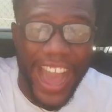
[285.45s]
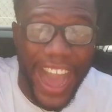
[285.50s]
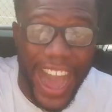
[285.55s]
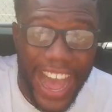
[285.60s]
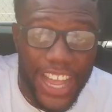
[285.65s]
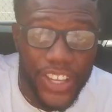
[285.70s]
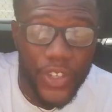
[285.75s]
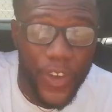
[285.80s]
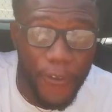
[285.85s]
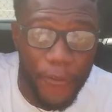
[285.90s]

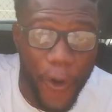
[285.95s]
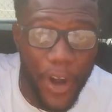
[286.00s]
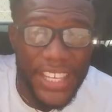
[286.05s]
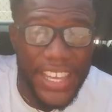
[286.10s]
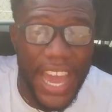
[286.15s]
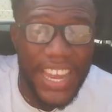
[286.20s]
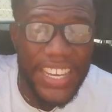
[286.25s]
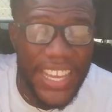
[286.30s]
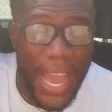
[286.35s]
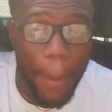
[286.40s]
House of
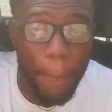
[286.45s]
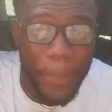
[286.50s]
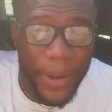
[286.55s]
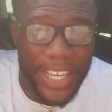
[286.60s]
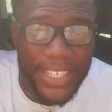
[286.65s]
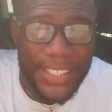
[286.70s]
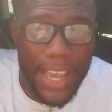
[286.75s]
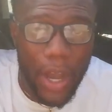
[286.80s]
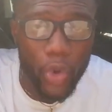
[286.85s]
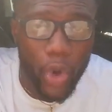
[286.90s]
Folk, and your
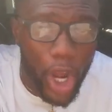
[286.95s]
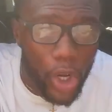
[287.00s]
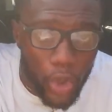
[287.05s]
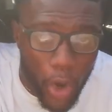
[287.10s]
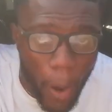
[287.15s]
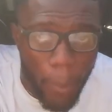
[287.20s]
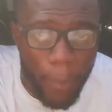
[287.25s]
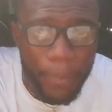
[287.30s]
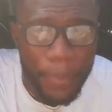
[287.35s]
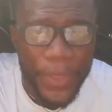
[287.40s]
breast a
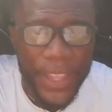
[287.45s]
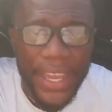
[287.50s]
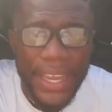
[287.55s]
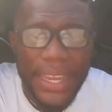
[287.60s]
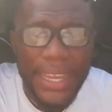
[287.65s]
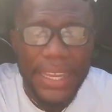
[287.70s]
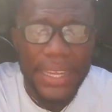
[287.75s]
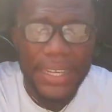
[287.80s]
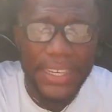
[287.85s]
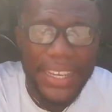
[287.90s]
crowd.
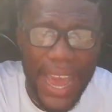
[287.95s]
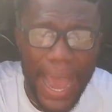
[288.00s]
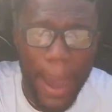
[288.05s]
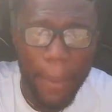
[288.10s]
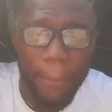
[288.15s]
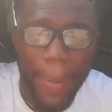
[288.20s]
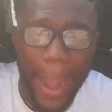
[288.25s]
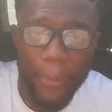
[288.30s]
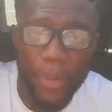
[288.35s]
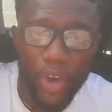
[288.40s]

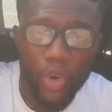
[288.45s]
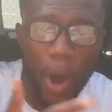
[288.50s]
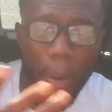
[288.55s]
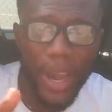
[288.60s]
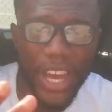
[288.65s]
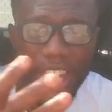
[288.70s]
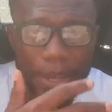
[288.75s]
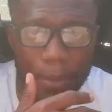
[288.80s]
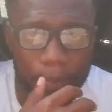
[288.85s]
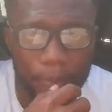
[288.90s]
Now, Mamma,
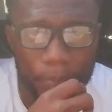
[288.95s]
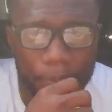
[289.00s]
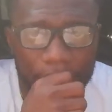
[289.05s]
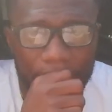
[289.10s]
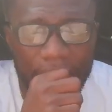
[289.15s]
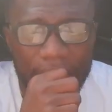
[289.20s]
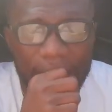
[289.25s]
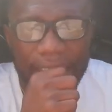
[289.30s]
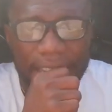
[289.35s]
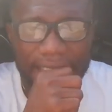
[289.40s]
come in him.
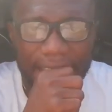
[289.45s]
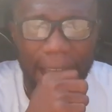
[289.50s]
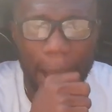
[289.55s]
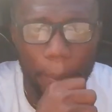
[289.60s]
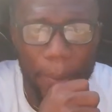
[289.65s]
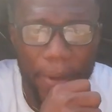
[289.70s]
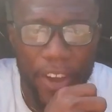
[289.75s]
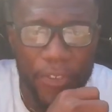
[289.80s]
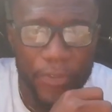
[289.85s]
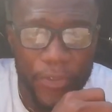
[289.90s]
na
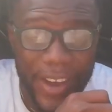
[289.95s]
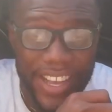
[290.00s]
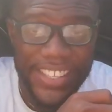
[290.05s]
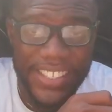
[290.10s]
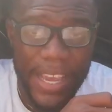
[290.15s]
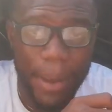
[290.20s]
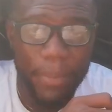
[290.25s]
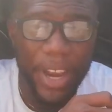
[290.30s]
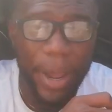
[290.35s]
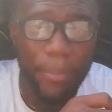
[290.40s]
men fan
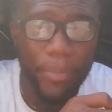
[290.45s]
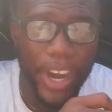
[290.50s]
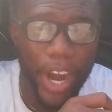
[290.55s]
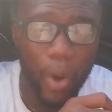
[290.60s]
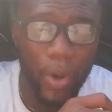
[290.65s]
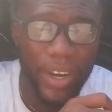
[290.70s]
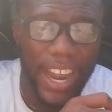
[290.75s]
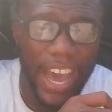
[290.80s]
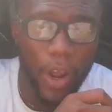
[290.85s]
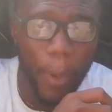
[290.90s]
semen mre
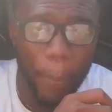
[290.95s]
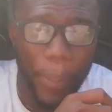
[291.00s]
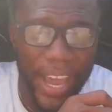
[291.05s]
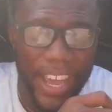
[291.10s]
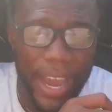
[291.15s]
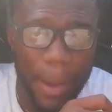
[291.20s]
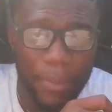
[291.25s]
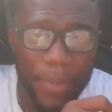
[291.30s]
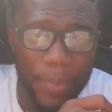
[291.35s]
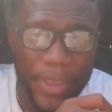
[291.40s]
o na no
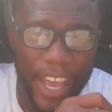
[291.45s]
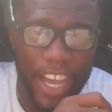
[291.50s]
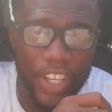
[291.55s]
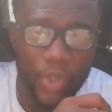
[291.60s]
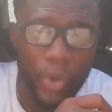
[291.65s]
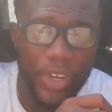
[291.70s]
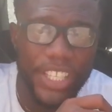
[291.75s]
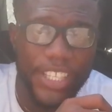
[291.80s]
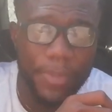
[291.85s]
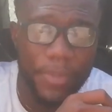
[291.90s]
pena bibia
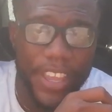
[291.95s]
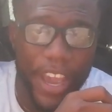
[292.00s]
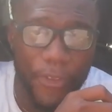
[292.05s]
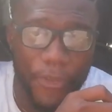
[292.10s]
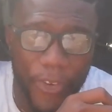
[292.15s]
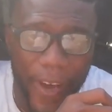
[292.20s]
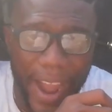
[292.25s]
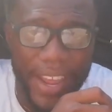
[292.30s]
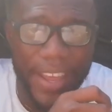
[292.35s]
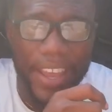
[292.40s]
so entimi ya
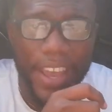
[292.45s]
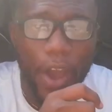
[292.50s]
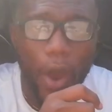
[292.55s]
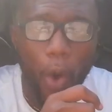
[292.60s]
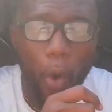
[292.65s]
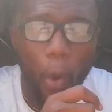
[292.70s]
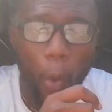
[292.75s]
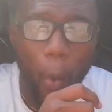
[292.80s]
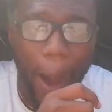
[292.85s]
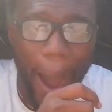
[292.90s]
fine
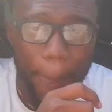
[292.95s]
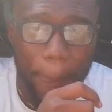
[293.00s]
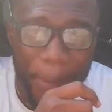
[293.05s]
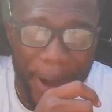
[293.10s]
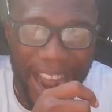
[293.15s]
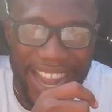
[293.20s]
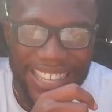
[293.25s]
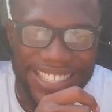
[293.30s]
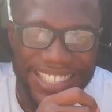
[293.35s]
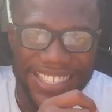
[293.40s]
wa
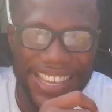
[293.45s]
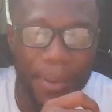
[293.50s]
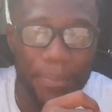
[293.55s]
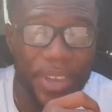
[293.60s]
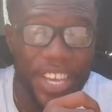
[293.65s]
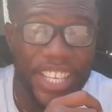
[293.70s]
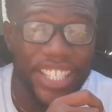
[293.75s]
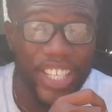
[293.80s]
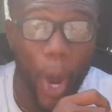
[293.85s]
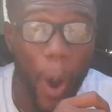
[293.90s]
bra che se
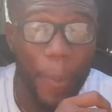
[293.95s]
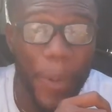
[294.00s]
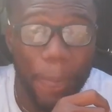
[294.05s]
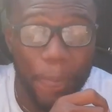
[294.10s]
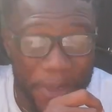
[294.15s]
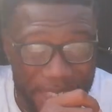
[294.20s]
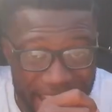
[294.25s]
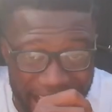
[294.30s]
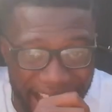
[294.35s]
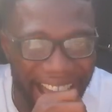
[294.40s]
mi che
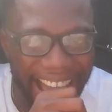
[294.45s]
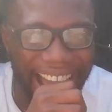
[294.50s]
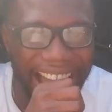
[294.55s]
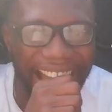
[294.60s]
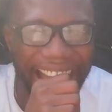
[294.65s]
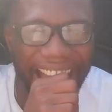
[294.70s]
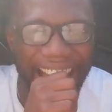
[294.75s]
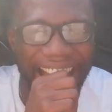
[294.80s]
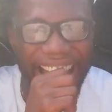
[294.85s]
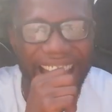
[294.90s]

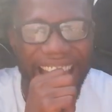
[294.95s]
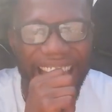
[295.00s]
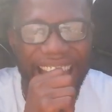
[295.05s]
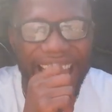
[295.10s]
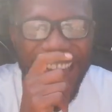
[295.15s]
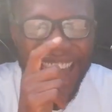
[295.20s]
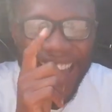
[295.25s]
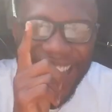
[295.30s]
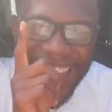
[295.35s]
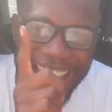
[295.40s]
obibia
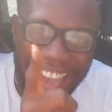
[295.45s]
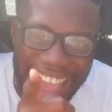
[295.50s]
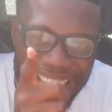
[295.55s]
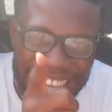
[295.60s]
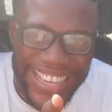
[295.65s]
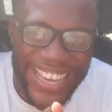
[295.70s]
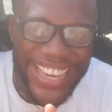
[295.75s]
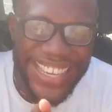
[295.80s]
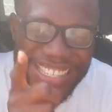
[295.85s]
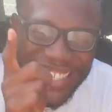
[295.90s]

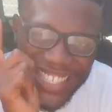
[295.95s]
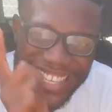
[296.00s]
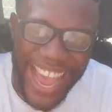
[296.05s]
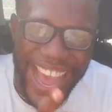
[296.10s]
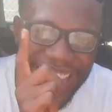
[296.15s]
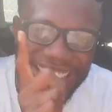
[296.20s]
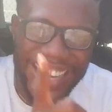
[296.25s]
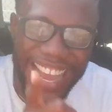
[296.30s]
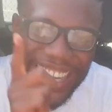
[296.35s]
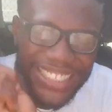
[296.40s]
like
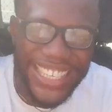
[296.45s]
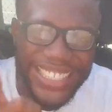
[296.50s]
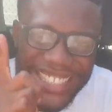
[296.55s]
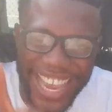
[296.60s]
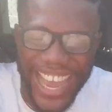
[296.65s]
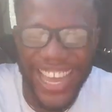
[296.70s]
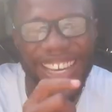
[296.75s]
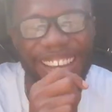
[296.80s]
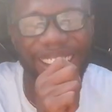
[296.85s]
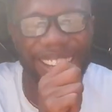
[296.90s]
share na di
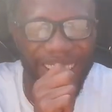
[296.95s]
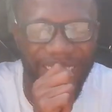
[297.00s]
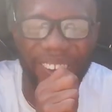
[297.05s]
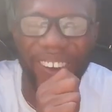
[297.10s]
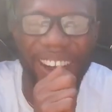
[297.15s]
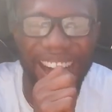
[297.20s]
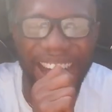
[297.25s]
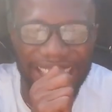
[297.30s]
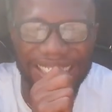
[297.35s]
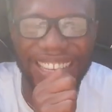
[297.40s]
channel ne
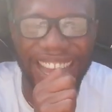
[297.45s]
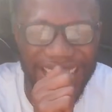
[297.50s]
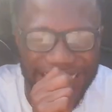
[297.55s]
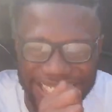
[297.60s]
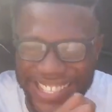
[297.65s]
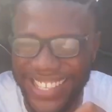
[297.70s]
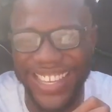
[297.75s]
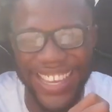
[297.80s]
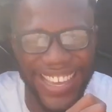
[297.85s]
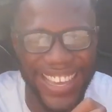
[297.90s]
ho
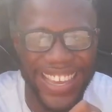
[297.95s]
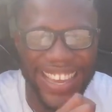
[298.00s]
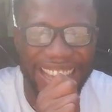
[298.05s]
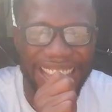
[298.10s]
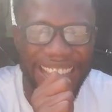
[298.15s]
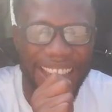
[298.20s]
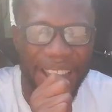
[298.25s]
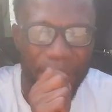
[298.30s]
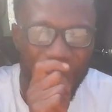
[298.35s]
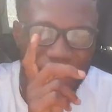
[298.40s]
advance ye
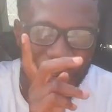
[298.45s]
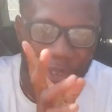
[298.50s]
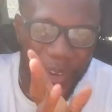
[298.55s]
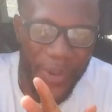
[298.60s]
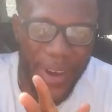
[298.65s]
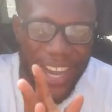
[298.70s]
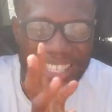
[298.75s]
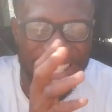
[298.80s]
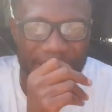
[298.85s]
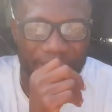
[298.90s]
mi
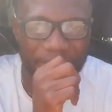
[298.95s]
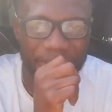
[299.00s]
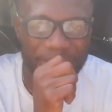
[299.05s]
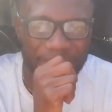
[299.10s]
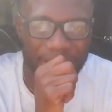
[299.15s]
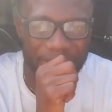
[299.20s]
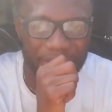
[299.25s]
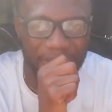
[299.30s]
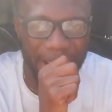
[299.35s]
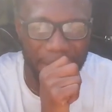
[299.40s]
viewers ne me
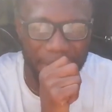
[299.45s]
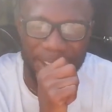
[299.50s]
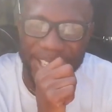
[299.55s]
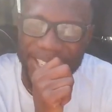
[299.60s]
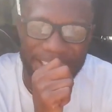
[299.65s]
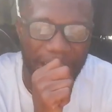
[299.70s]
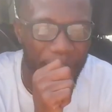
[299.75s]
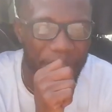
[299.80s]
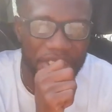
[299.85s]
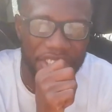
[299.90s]

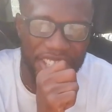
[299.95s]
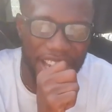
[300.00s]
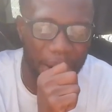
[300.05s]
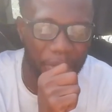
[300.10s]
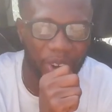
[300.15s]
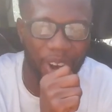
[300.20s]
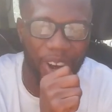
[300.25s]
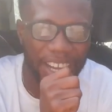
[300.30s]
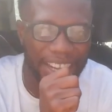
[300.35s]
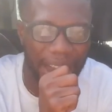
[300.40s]
subscribers nya mi
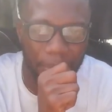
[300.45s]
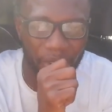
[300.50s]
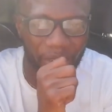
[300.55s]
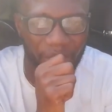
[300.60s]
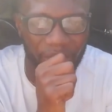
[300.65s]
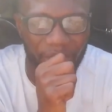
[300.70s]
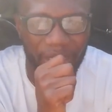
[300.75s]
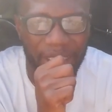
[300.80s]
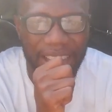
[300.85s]
sham no nkam ho